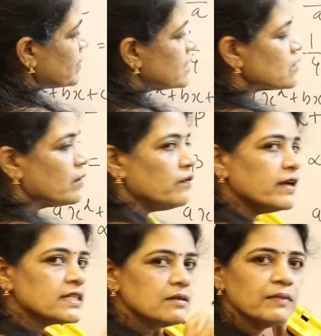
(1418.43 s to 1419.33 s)
it is 1, we
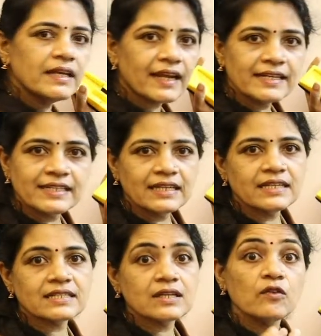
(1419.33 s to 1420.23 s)
are simply writing
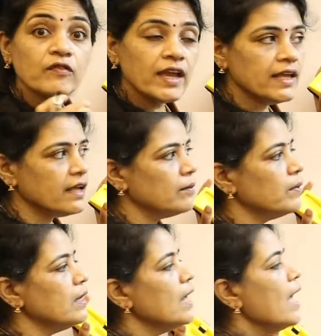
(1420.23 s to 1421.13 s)
its variable,